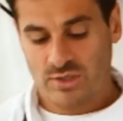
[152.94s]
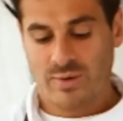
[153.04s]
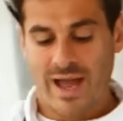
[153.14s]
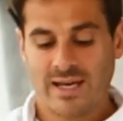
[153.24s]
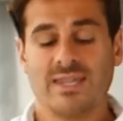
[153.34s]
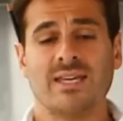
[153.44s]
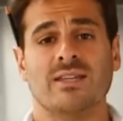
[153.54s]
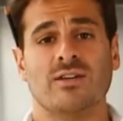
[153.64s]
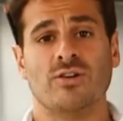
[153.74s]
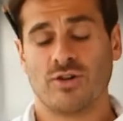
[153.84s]
to anything
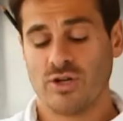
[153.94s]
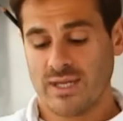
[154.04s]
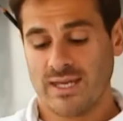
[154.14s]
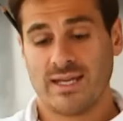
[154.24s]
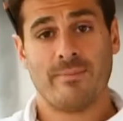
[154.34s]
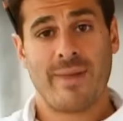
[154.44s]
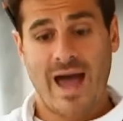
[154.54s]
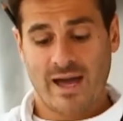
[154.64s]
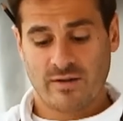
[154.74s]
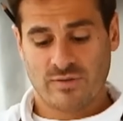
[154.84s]
that you're cooking in a
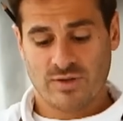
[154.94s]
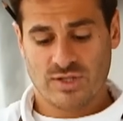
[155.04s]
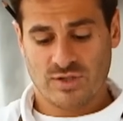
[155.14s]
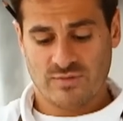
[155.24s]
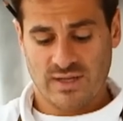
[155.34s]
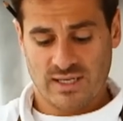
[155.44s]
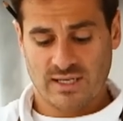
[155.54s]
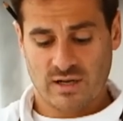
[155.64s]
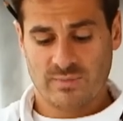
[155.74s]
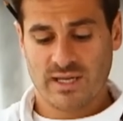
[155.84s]
bag for the sous vide
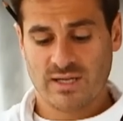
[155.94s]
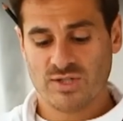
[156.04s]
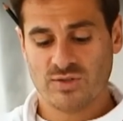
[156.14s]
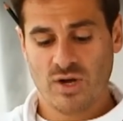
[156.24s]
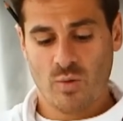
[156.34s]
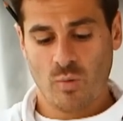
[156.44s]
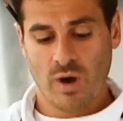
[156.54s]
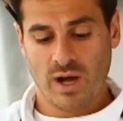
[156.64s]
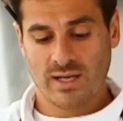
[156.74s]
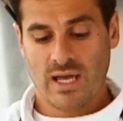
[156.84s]
here, because you don't
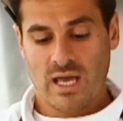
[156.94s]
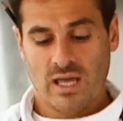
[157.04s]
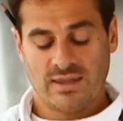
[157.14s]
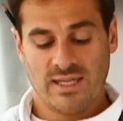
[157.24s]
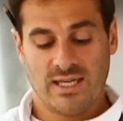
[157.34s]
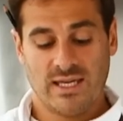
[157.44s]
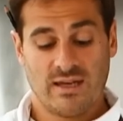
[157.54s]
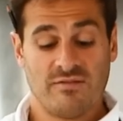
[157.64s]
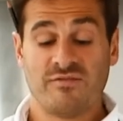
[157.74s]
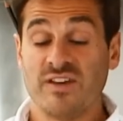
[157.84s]
want the
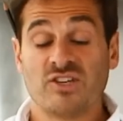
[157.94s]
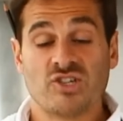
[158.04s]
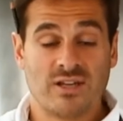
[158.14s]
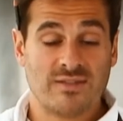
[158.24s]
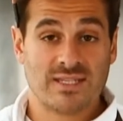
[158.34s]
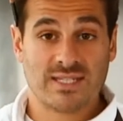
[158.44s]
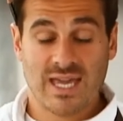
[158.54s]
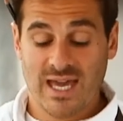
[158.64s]
fish in this